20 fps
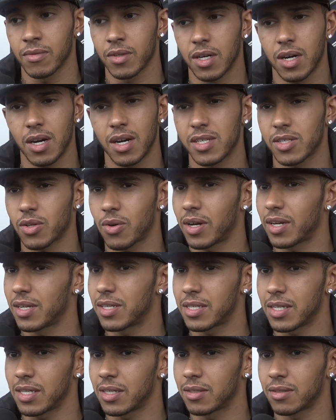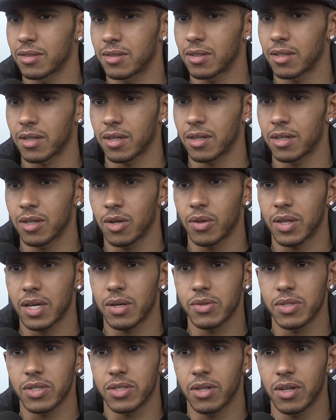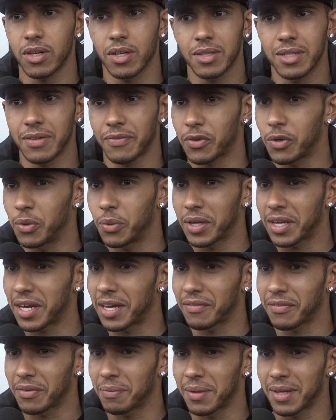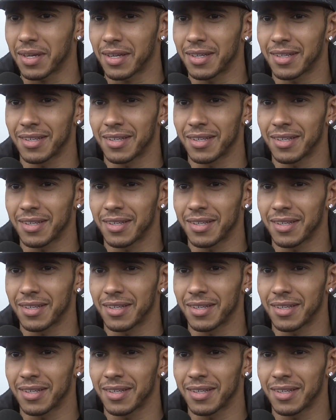It's quite easy. That was not a difficult weekend for me.